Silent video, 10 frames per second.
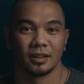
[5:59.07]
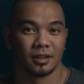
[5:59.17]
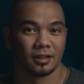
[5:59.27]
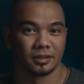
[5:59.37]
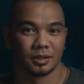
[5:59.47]

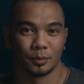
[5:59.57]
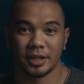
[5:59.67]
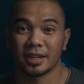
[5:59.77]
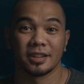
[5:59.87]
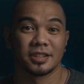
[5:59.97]
The
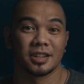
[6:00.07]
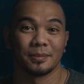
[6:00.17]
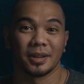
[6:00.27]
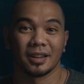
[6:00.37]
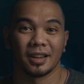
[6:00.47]
weekend is
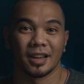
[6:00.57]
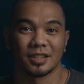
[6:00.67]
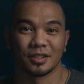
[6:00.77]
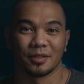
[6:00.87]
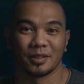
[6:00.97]
coming,
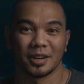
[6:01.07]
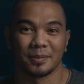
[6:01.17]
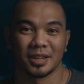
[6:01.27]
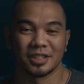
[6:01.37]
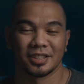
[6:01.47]
as I
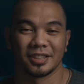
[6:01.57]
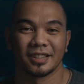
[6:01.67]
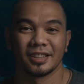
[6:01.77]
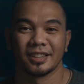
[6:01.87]
mentioned.